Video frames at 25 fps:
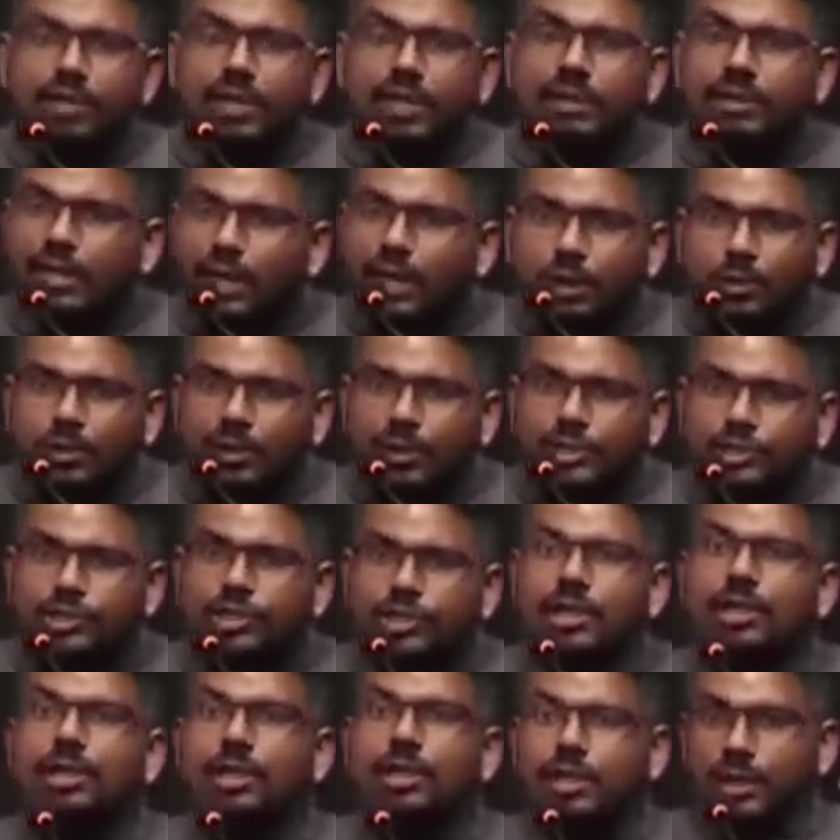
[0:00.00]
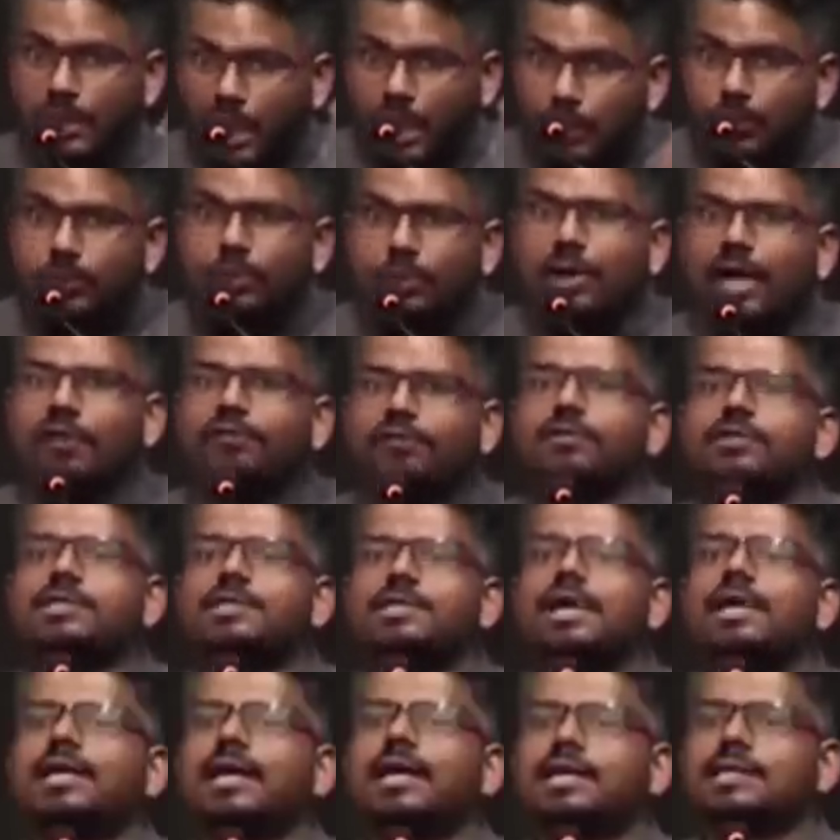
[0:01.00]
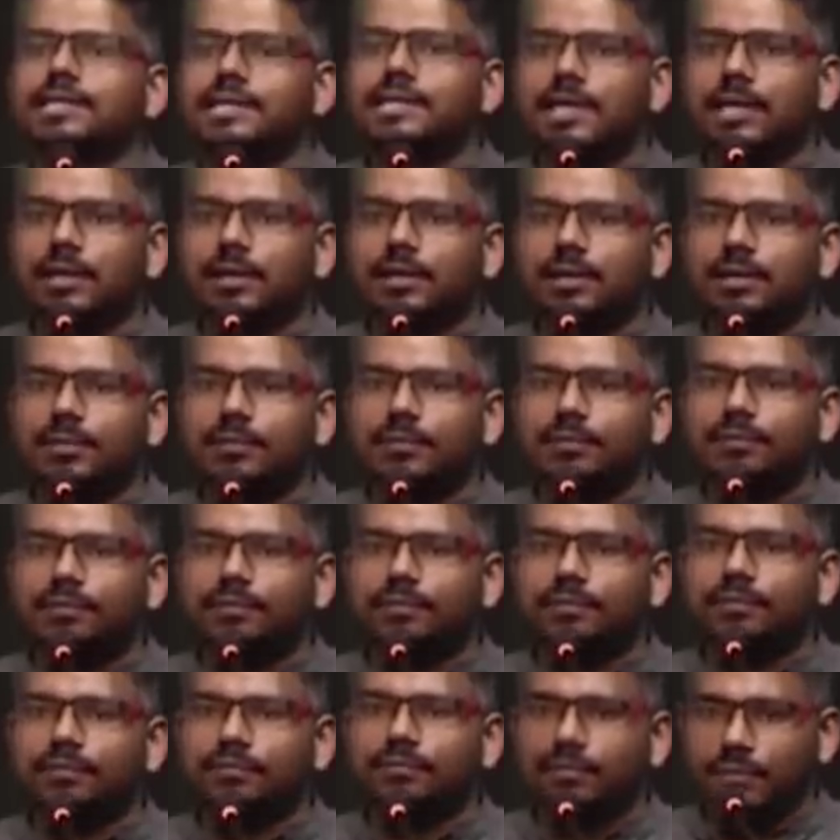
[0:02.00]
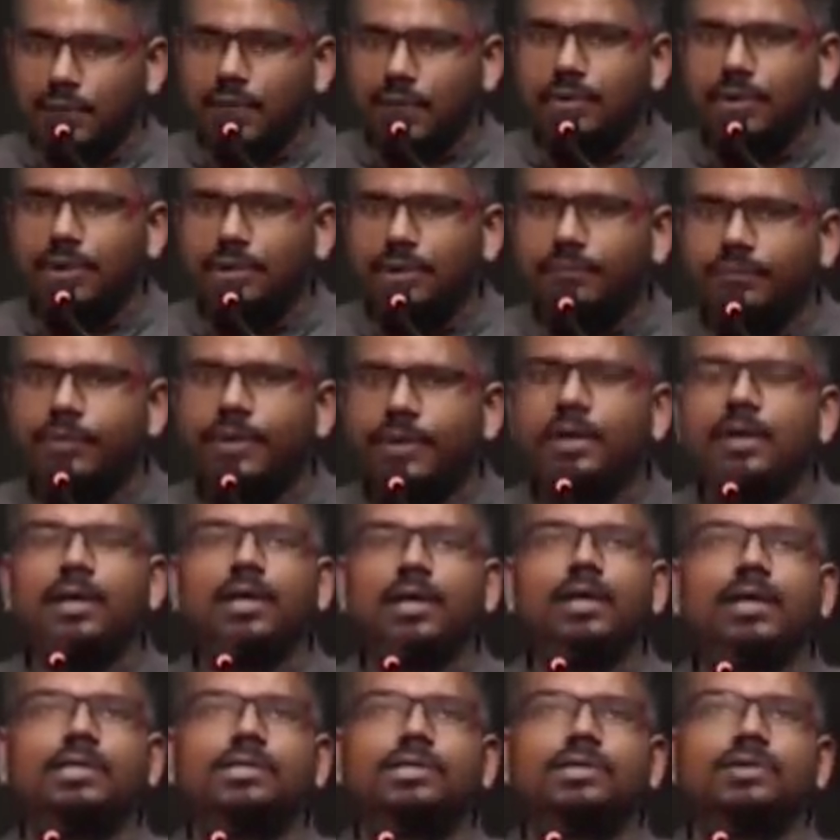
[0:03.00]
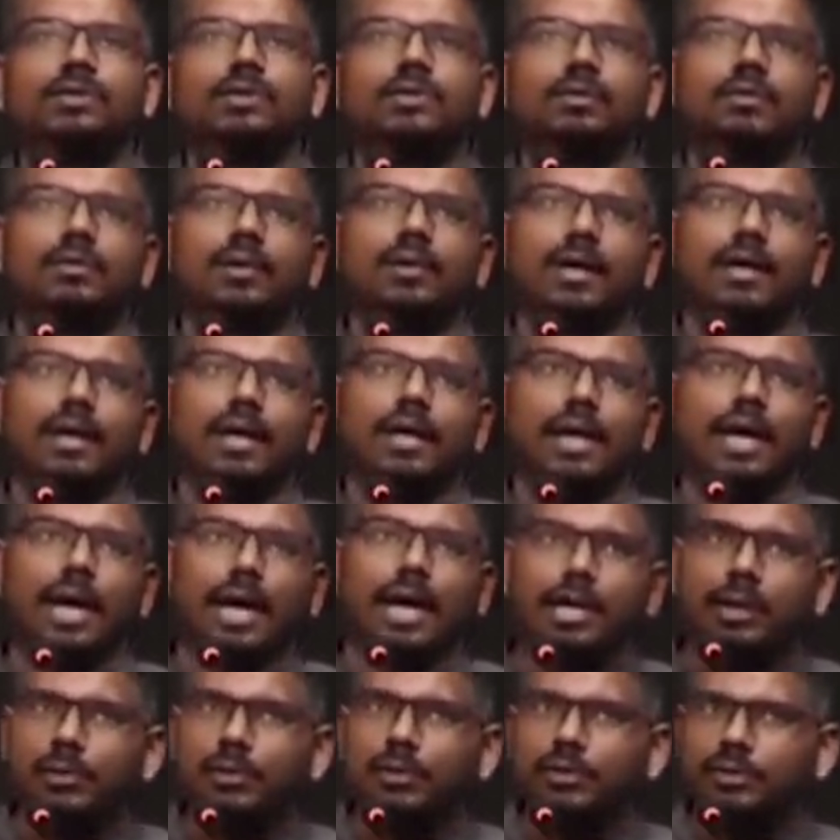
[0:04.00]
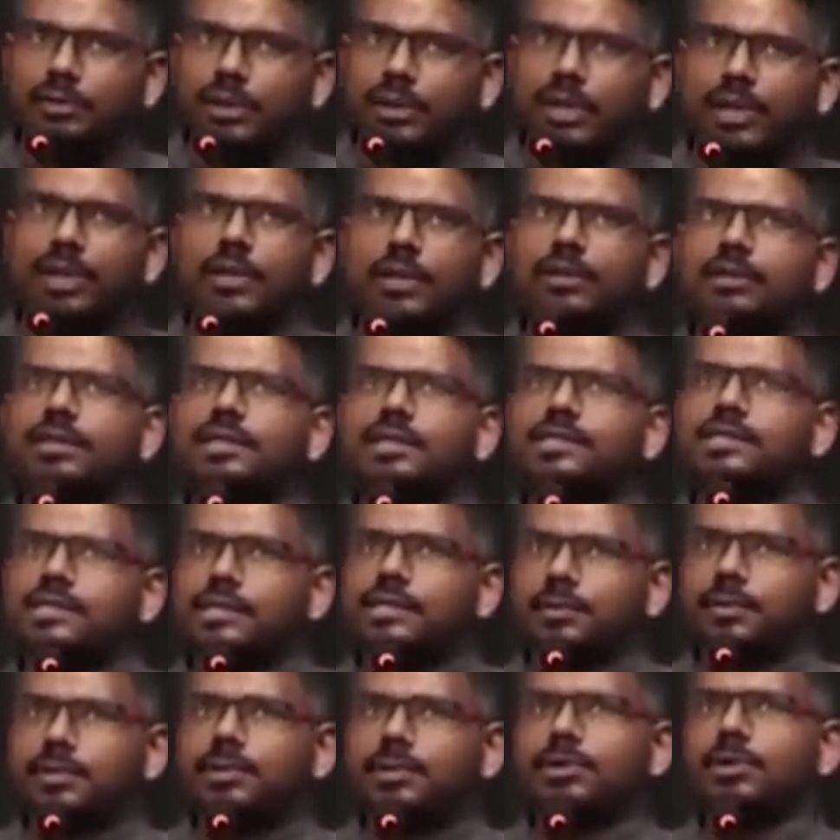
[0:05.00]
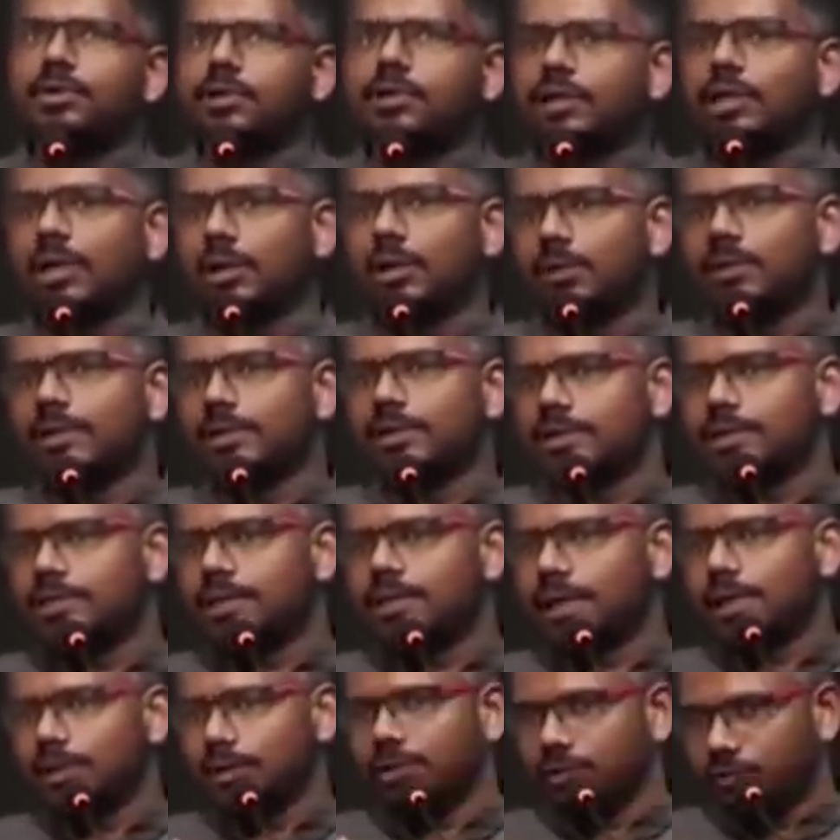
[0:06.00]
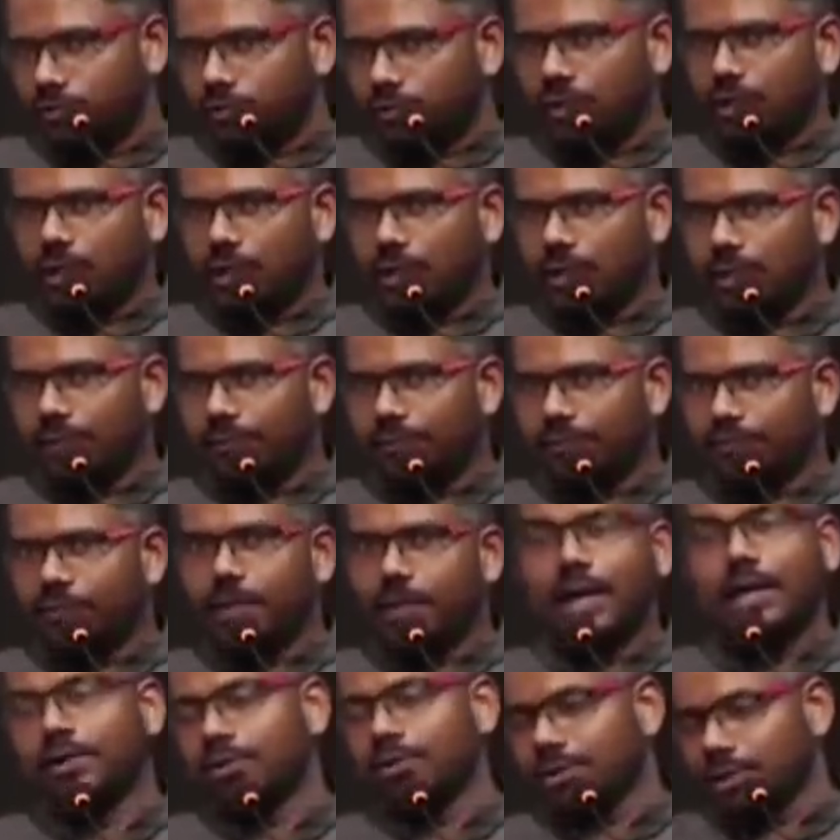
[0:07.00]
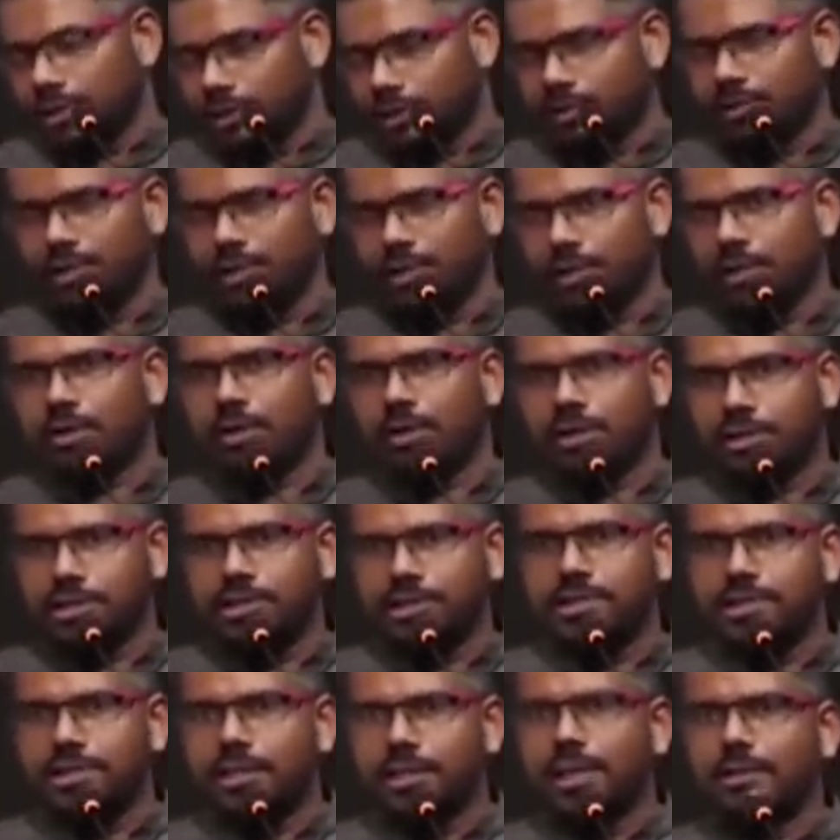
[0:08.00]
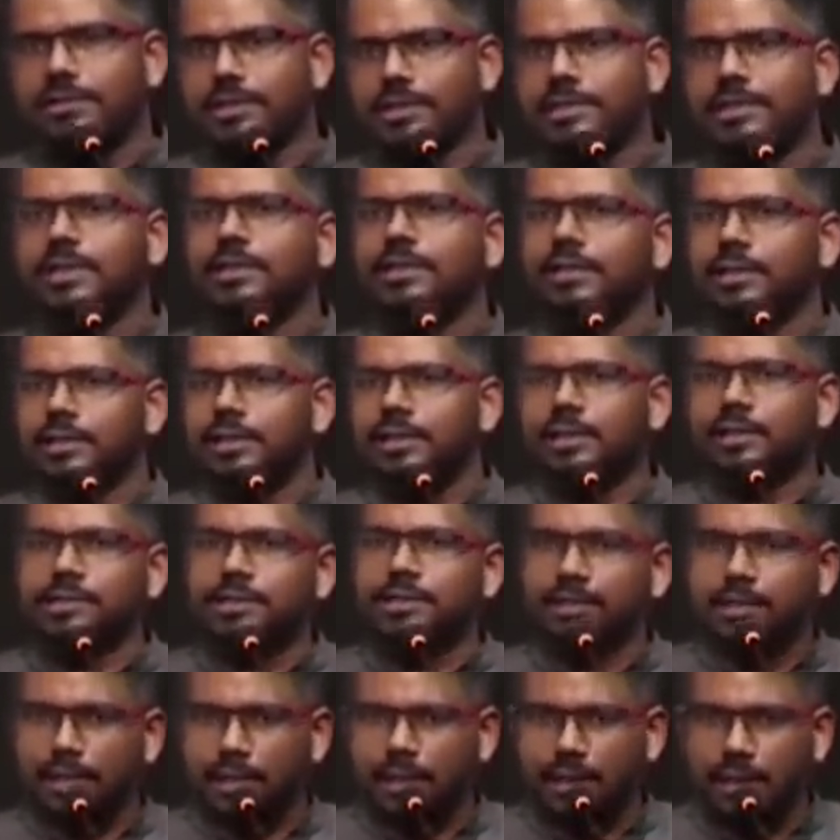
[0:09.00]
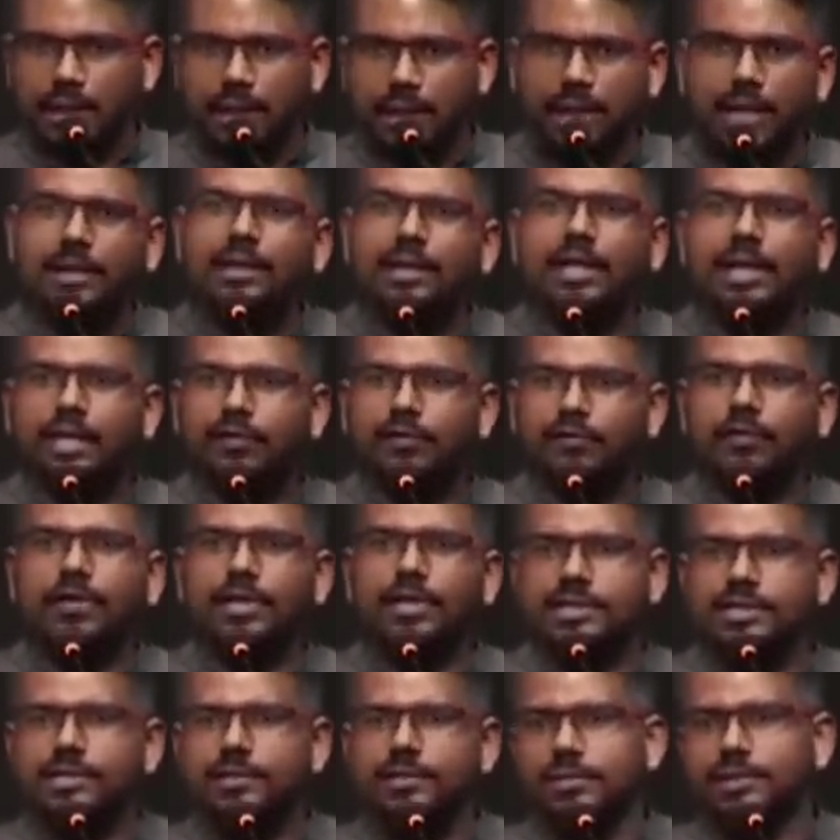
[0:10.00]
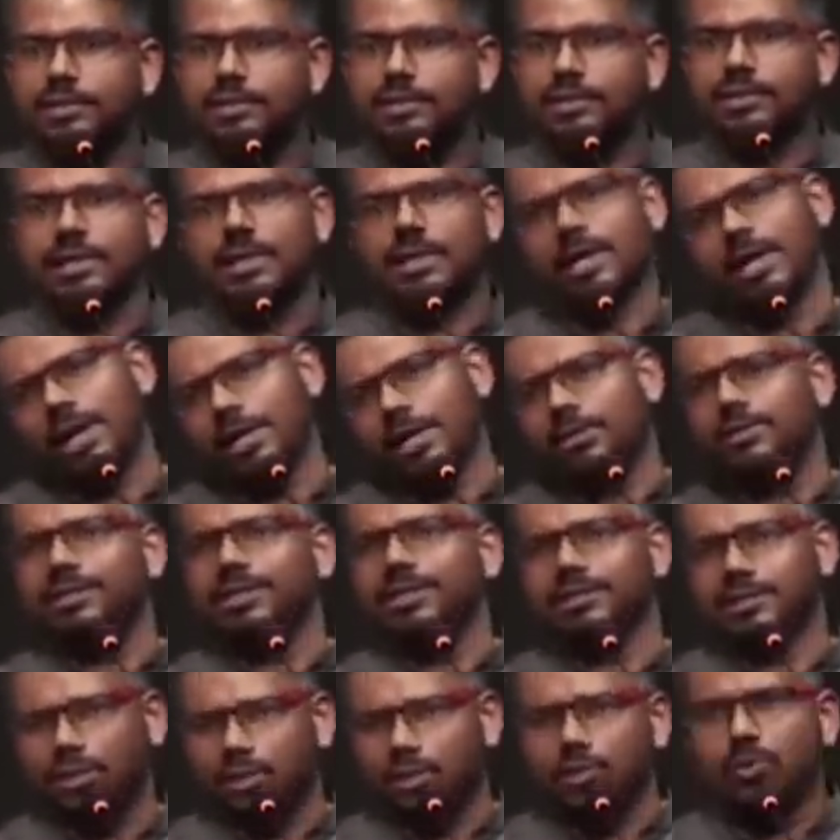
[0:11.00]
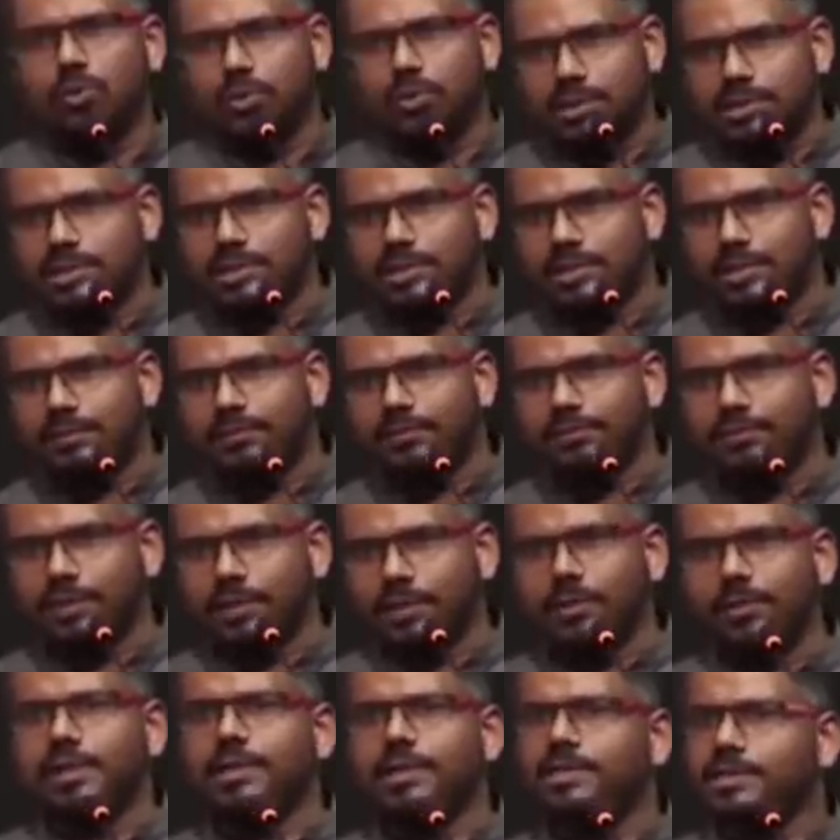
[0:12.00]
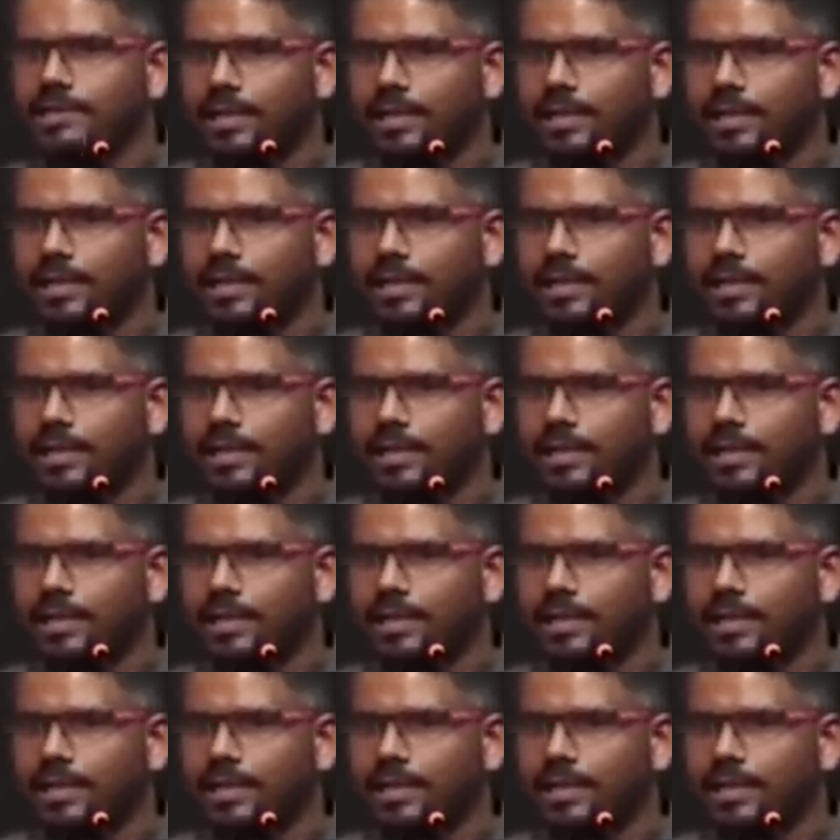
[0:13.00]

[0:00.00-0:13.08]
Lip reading: That question, now you have to start asking. Okay? So, I don't think that symmetry or the equivalence that you have drawn, I don't think you did it consciously. I'm just saying that there is an underlying false symmetry there. I don't think that holds. Okay?